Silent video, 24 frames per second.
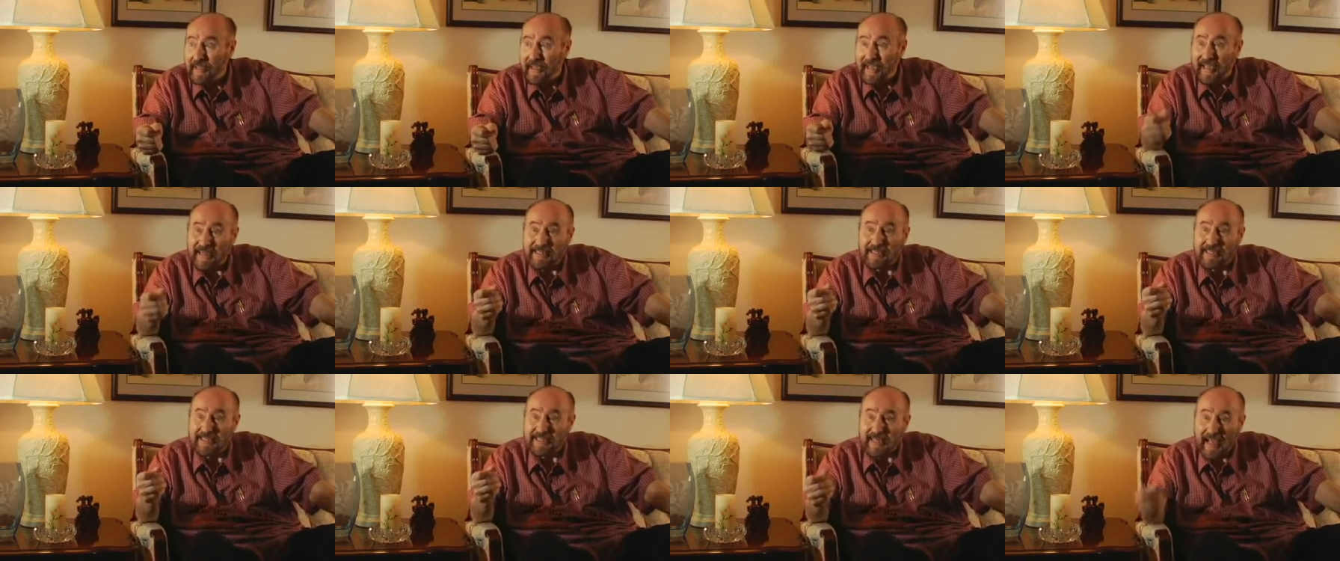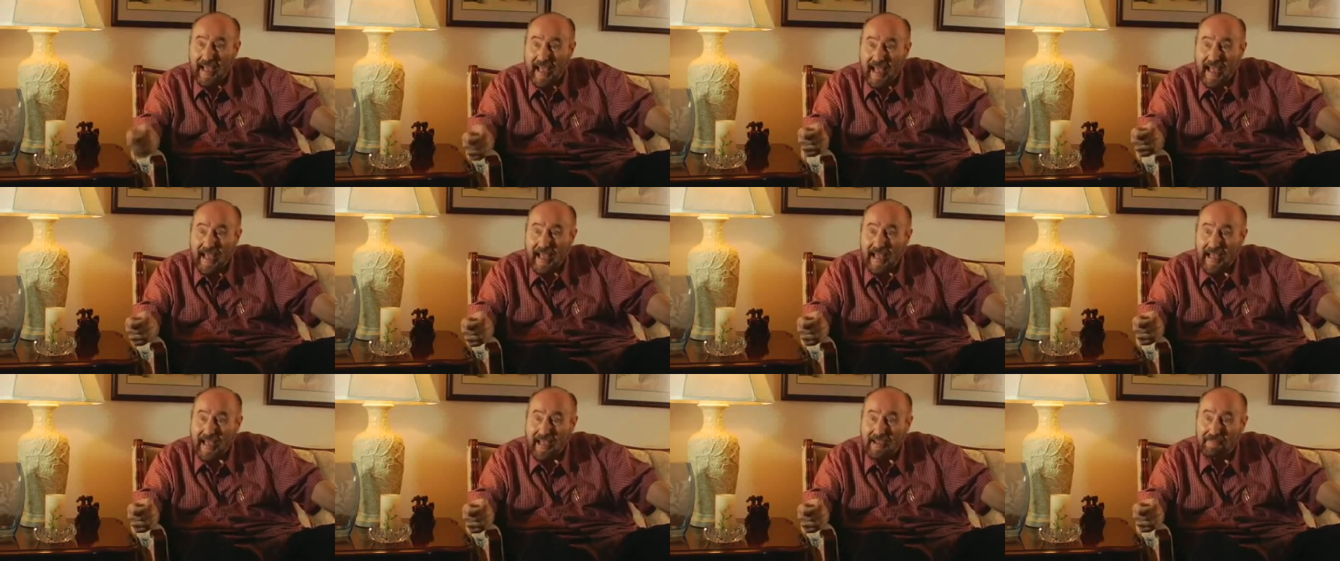It's
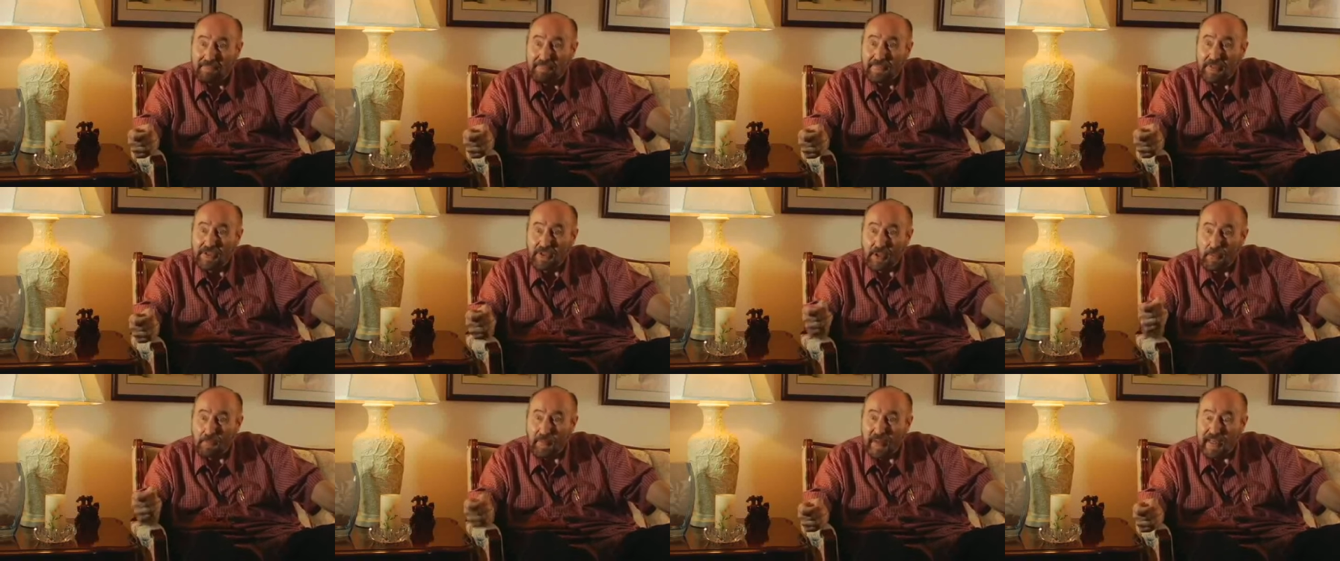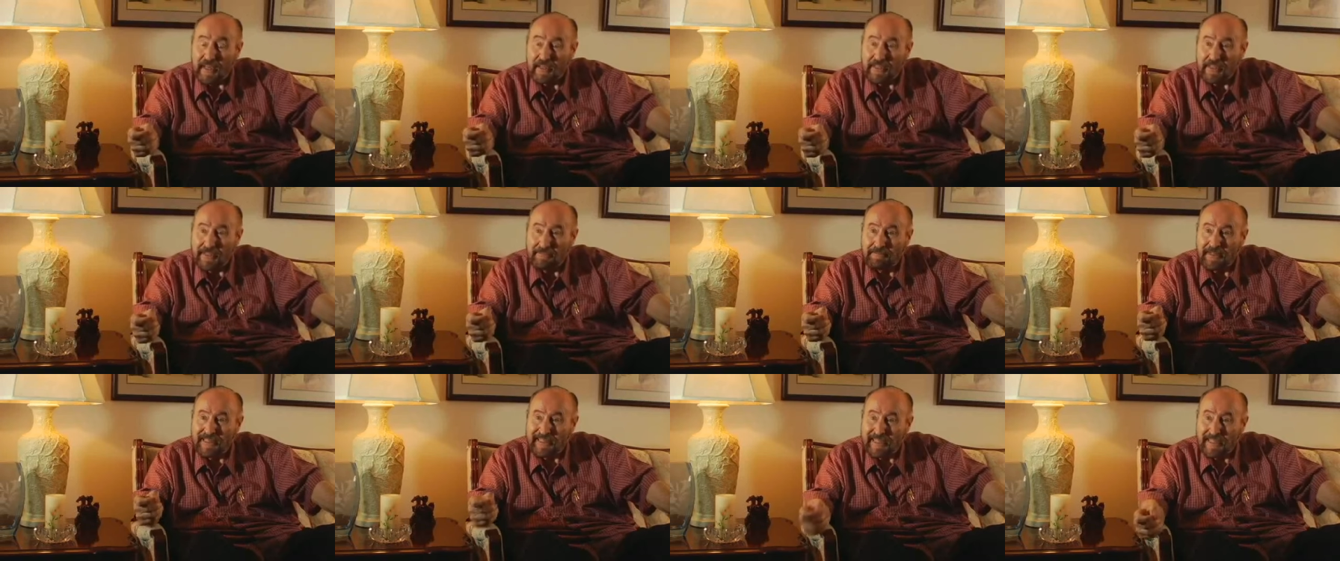time to pay
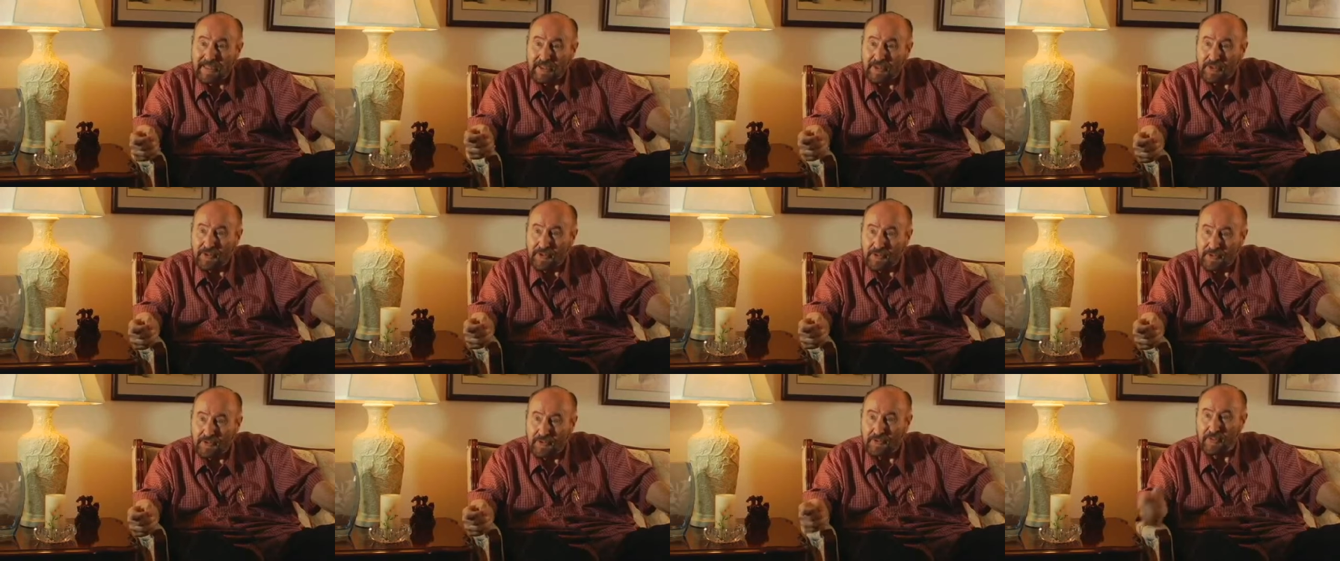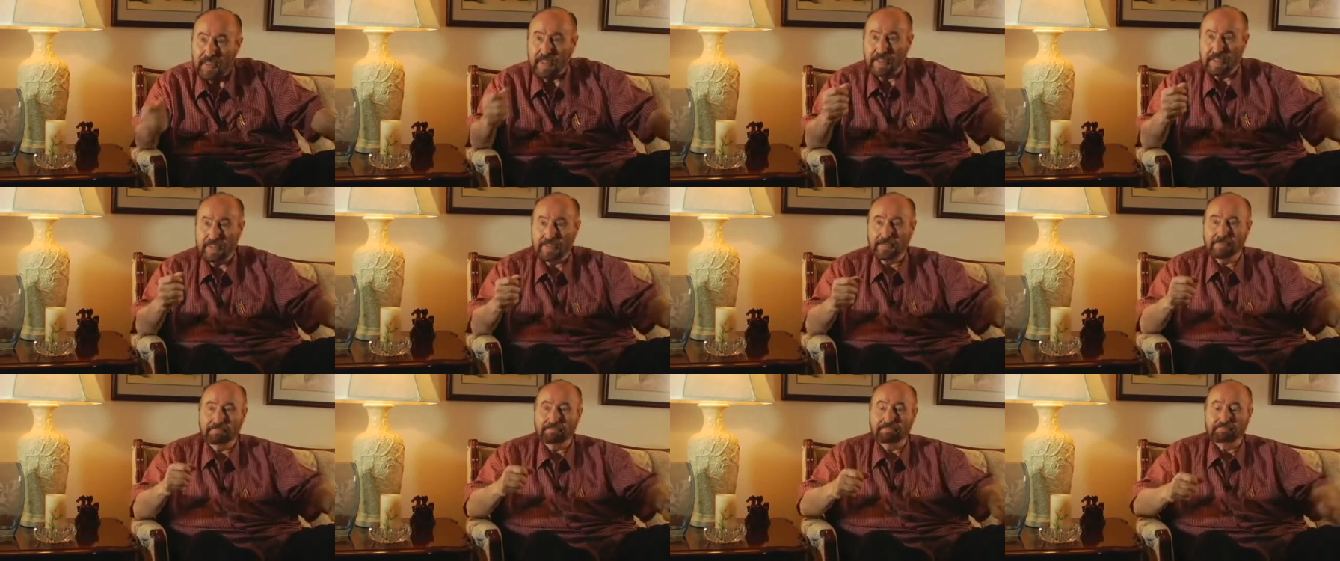some attention to
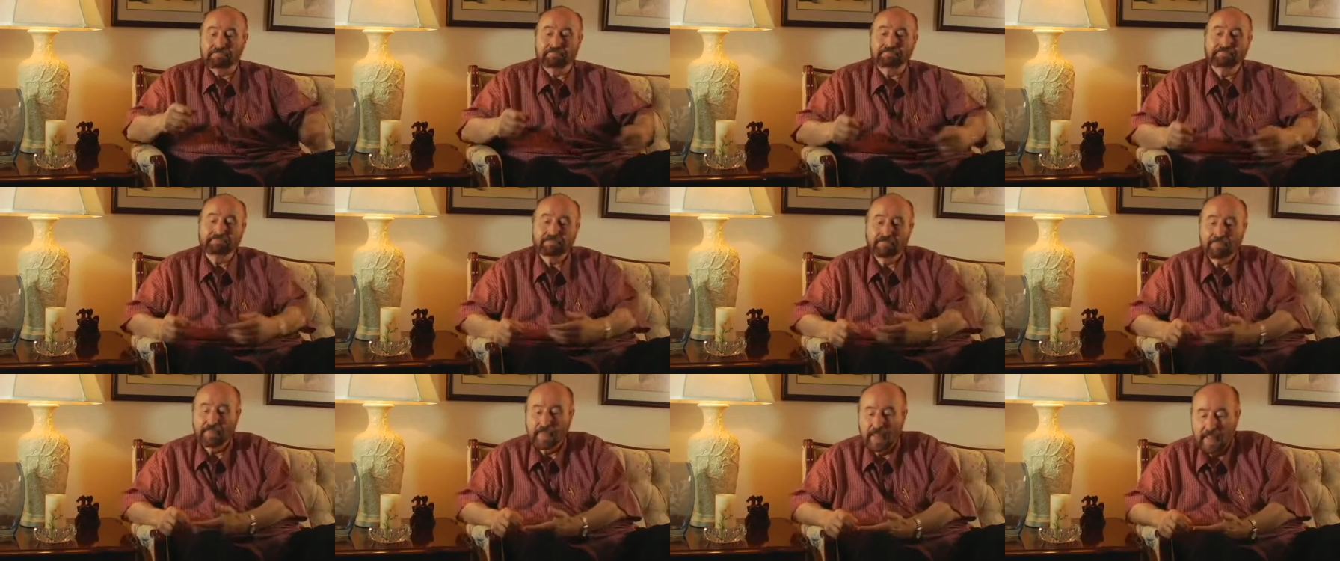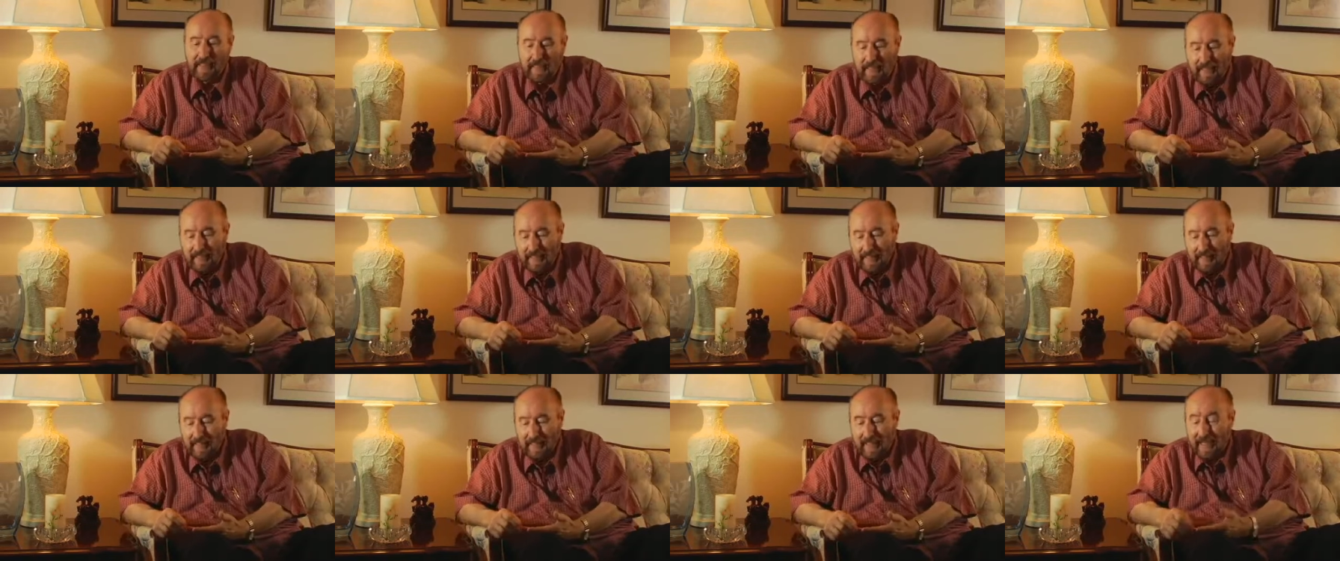it.
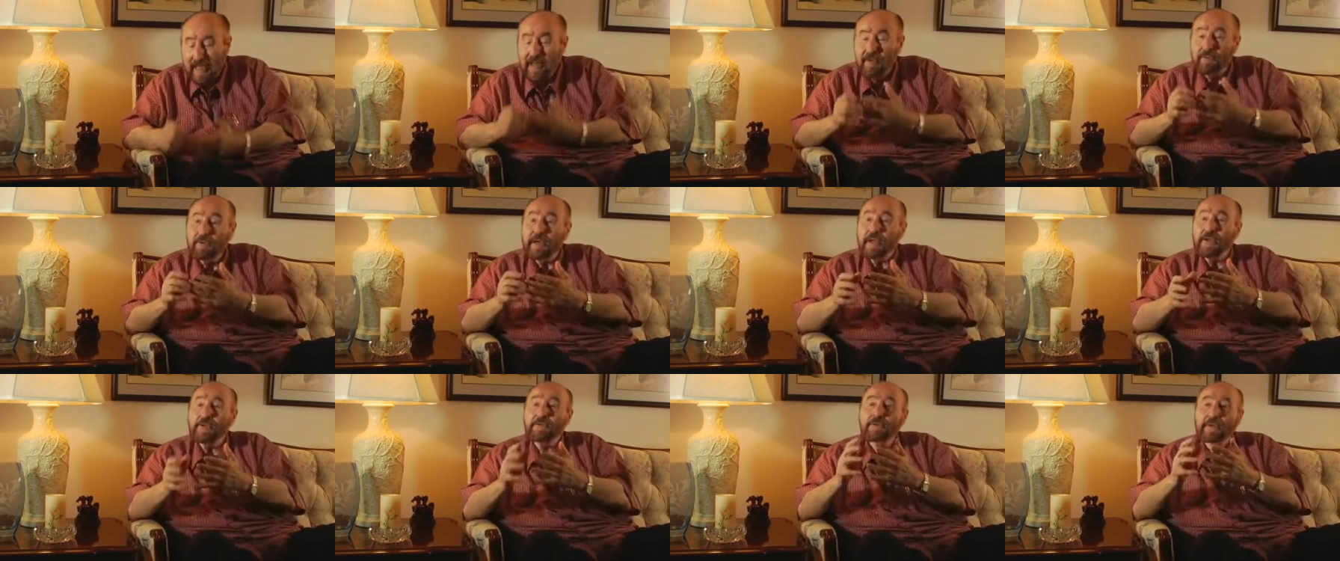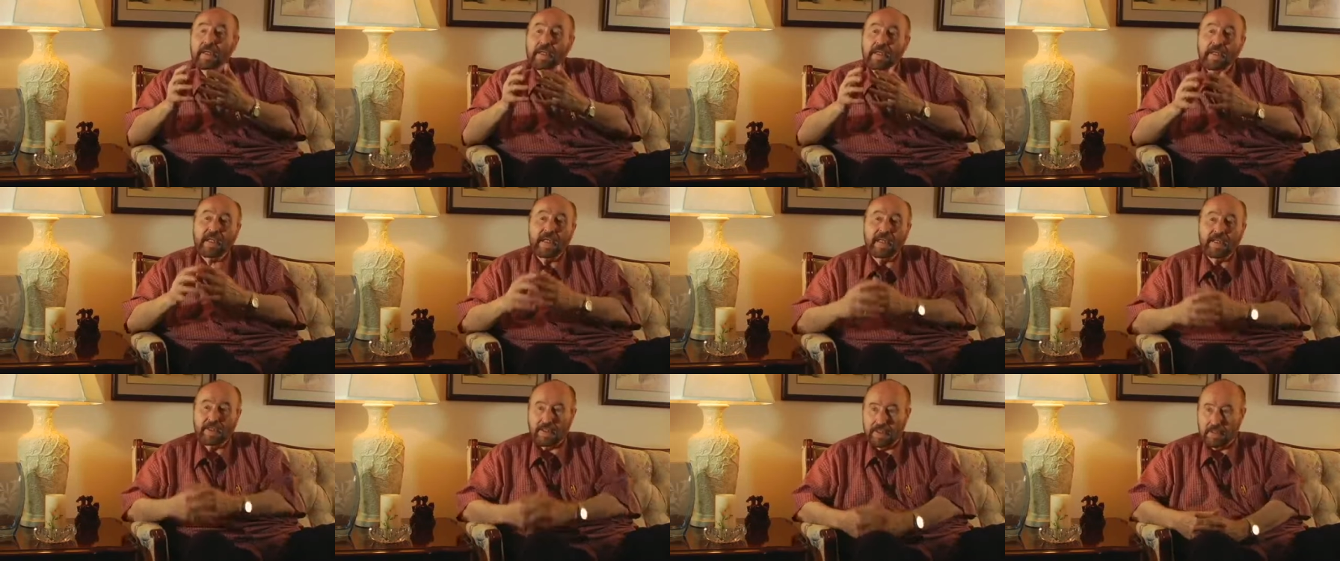Any way you can
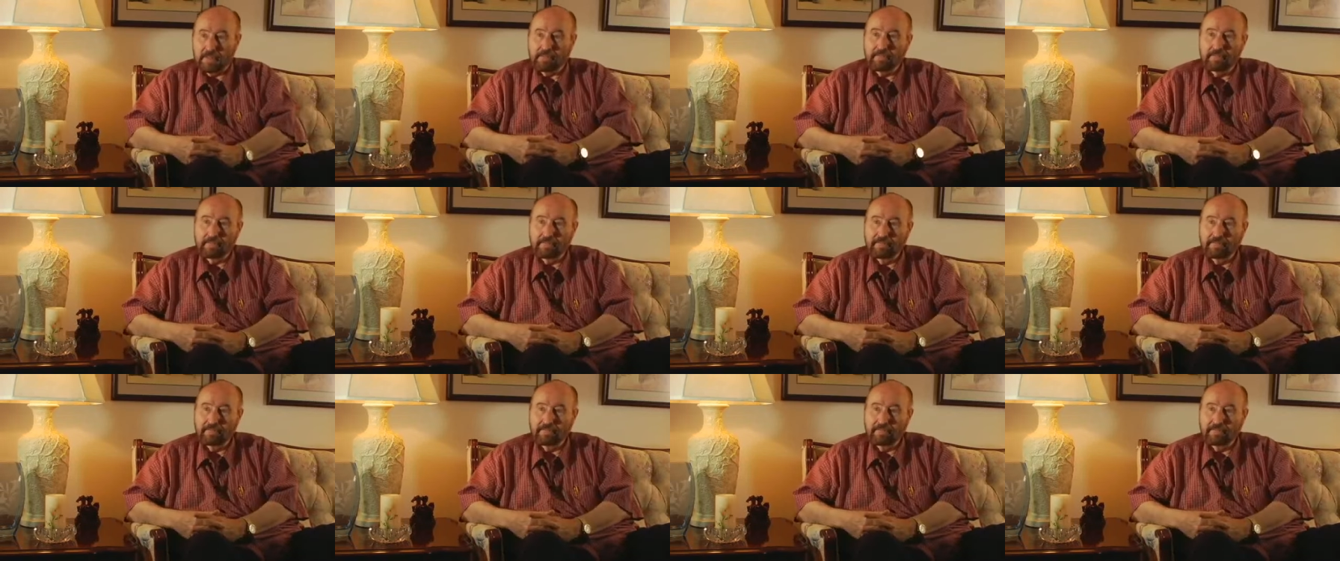catch it.